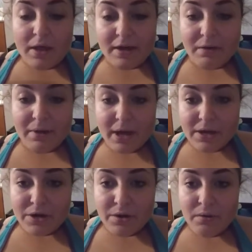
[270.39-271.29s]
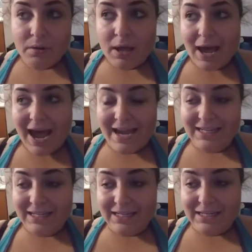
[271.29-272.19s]
That way I know I
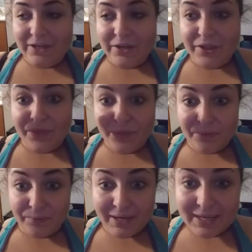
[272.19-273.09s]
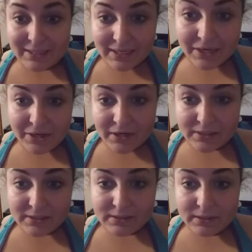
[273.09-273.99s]
need 3
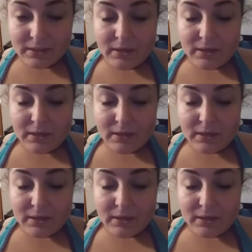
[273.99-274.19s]
containers